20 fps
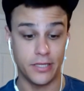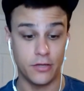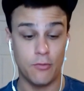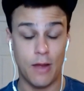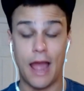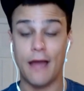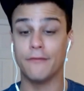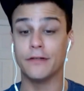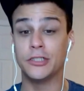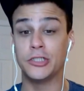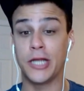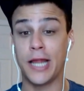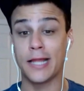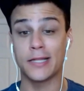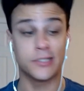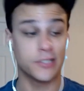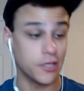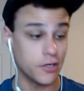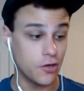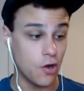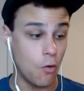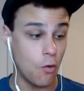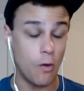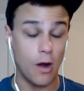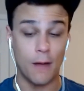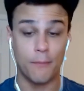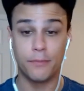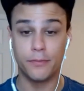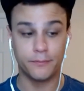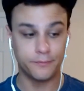You have a chance to go
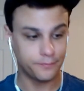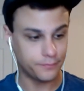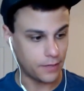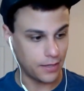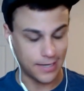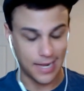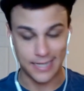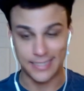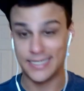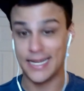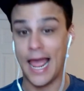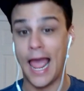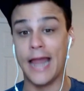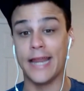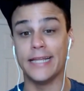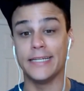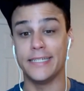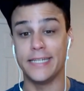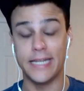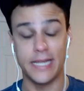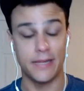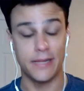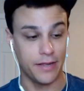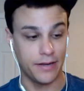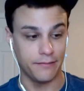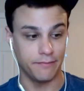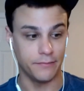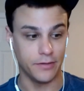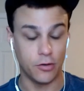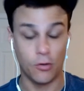up against any team,
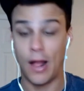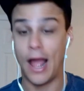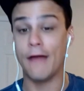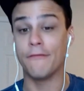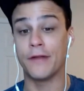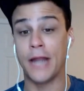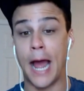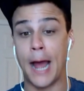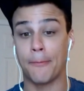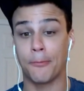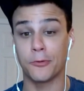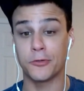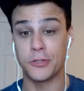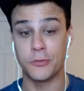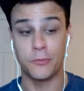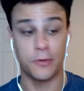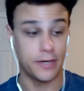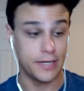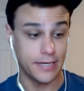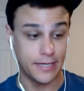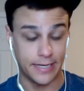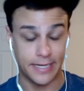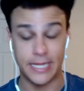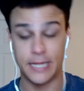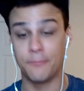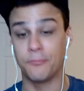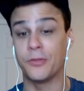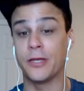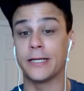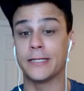and you'll have an opportunity to
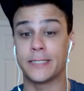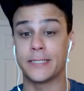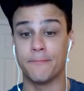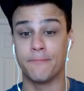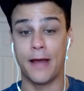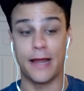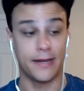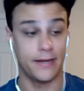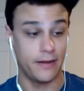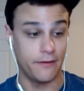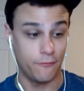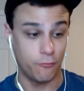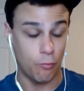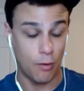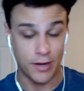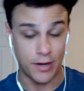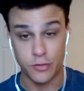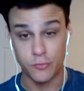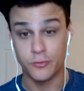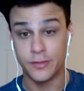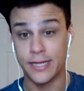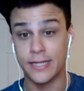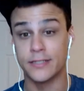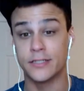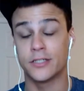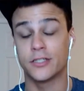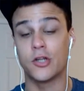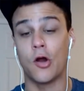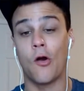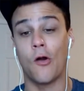keep things competitive when you get
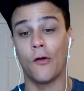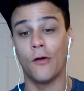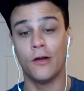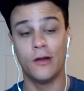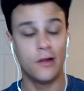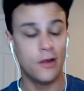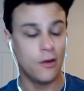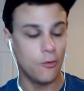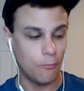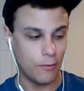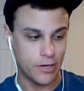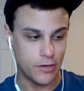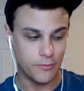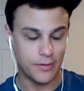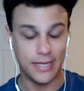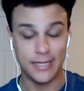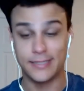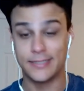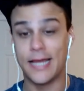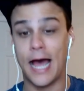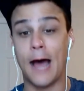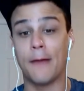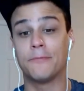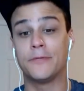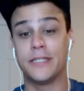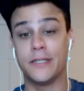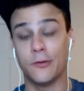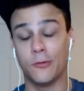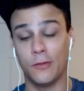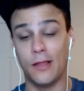
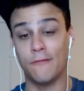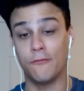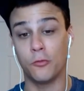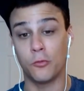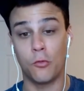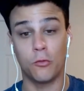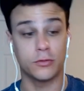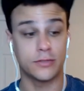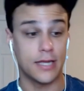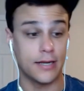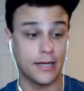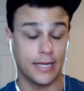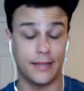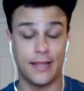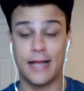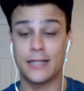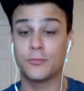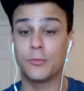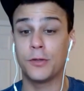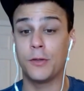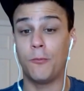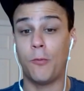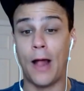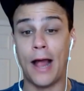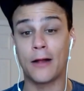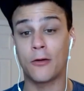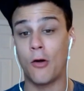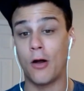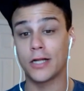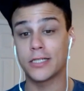top-tier level goaltending, and that's what the
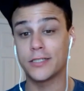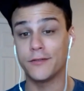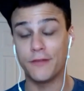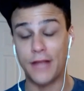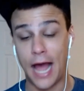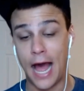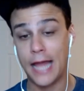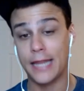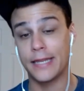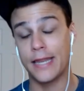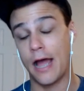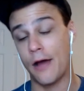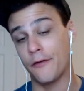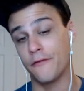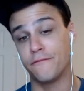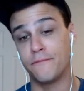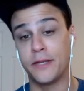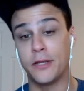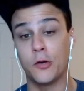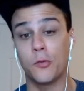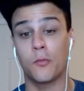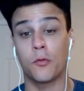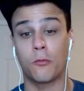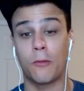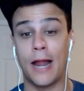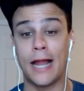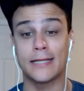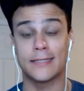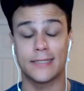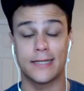Blackhawks have gotten out of Peter
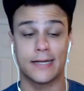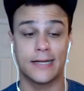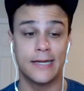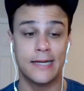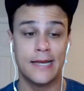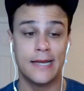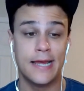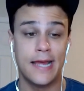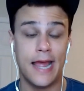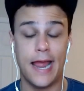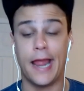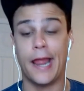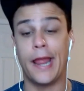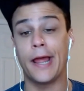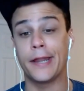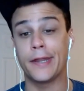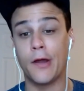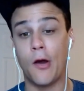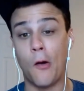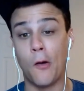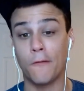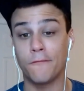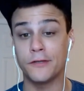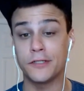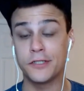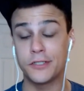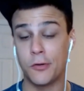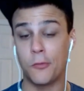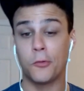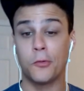Mrazek and Arvid
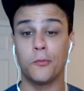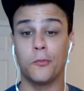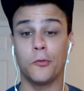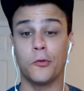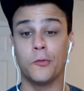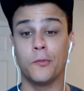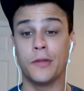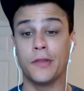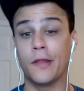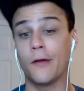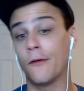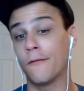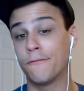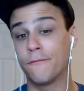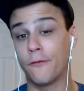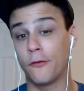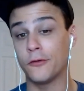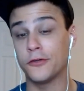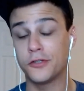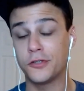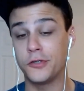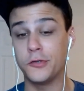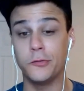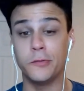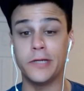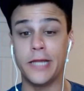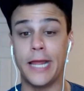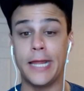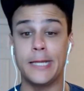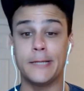Soderblom in their first 2
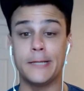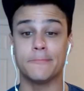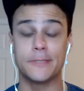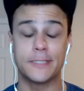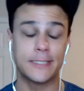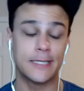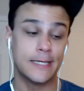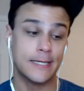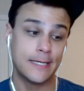games.